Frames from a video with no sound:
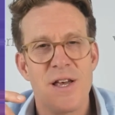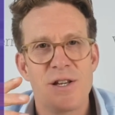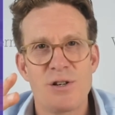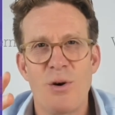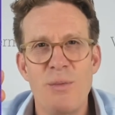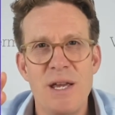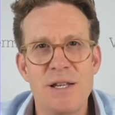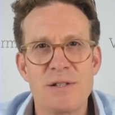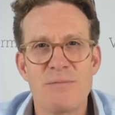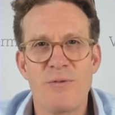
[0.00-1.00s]
So it
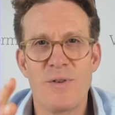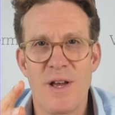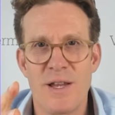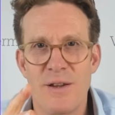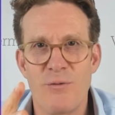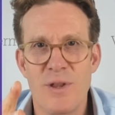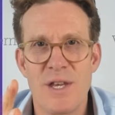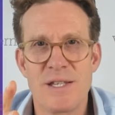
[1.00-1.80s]
means, with this